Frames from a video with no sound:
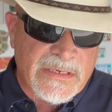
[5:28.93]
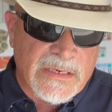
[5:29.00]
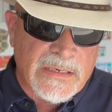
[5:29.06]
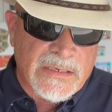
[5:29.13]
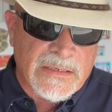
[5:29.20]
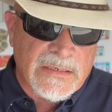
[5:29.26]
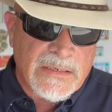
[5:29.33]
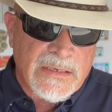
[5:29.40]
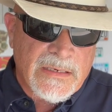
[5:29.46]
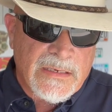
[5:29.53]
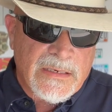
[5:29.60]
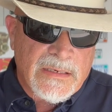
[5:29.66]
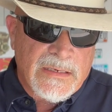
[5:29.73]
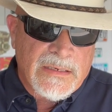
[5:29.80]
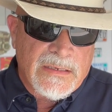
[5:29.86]

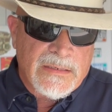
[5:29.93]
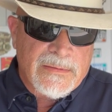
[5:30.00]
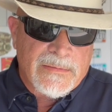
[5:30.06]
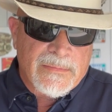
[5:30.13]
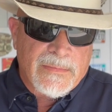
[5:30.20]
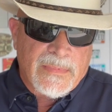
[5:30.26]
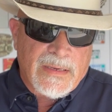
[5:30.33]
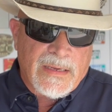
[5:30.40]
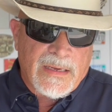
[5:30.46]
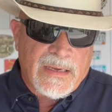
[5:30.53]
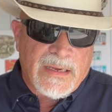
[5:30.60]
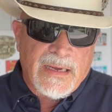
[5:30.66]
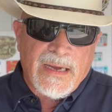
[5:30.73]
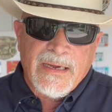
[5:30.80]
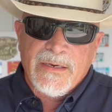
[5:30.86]

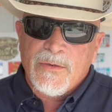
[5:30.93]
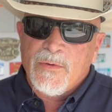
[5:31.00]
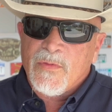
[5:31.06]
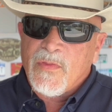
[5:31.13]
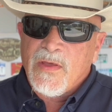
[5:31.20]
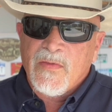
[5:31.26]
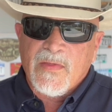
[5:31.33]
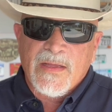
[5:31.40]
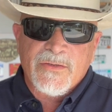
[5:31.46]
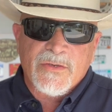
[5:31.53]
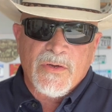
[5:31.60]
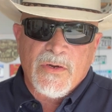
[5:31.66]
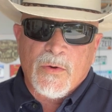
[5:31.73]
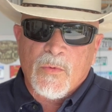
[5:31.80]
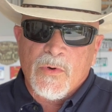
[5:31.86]
I don't think that's
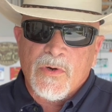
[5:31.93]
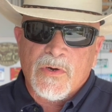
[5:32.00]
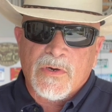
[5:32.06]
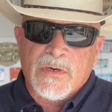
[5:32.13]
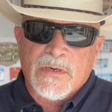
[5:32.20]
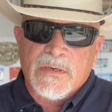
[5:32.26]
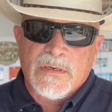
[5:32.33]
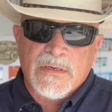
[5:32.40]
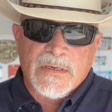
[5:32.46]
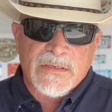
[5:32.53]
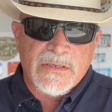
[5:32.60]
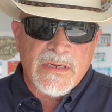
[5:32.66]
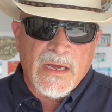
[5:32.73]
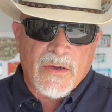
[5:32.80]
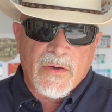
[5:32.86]
going to work.
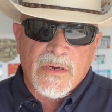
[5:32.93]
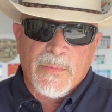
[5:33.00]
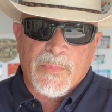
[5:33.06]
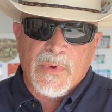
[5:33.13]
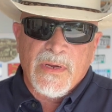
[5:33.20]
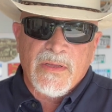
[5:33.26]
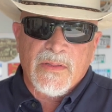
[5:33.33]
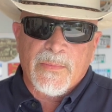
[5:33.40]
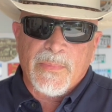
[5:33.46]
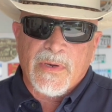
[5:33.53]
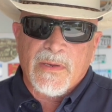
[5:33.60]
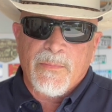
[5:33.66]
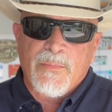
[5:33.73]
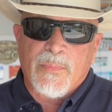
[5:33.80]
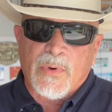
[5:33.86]
It's not going to bring the
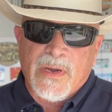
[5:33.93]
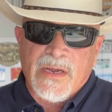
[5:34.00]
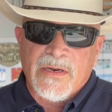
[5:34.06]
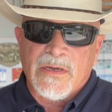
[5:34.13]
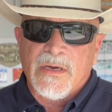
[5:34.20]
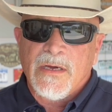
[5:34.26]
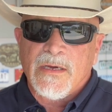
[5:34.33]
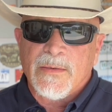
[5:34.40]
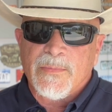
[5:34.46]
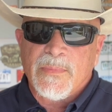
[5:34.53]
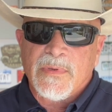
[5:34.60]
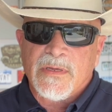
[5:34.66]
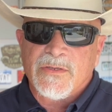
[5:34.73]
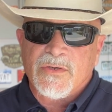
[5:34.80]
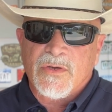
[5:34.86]
Bud brand up.
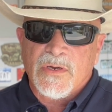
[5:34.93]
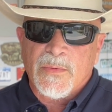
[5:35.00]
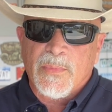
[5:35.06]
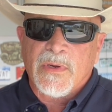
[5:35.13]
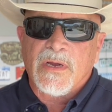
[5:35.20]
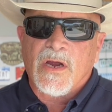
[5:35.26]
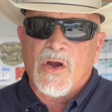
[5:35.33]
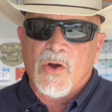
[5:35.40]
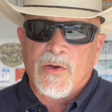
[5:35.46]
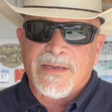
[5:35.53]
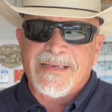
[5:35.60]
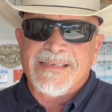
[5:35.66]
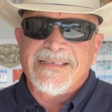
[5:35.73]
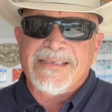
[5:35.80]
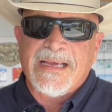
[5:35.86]
It's going to bring
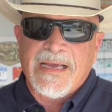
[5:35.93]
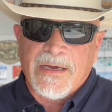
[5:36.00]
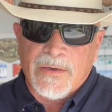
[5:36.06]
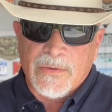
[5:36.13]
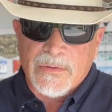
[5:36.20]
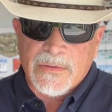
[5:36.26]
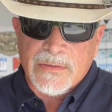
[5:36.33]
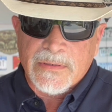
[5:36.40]
Harley down.